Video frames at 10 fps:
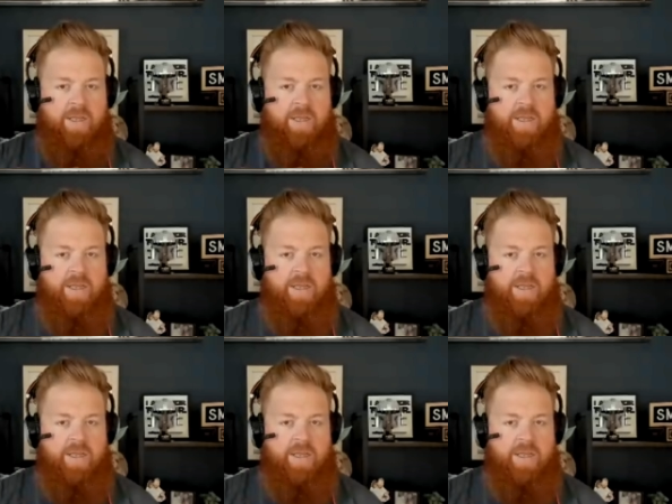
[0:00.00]
and you
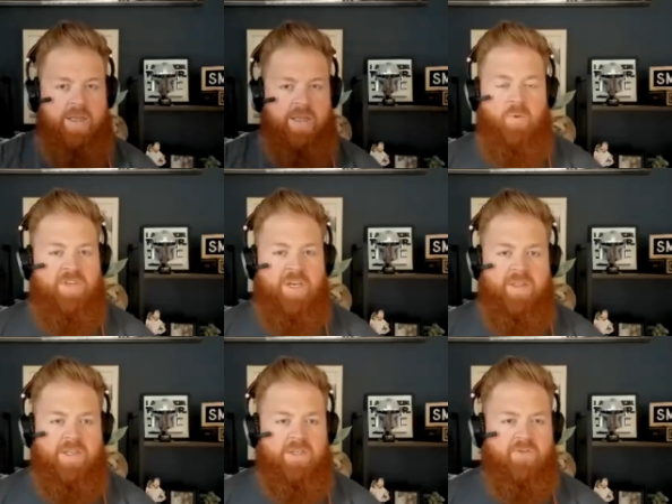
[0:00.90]
go, man, we've done
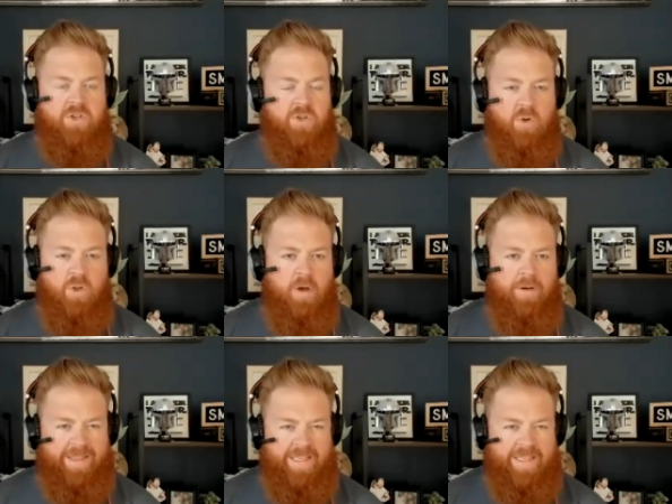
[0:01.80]
this for so long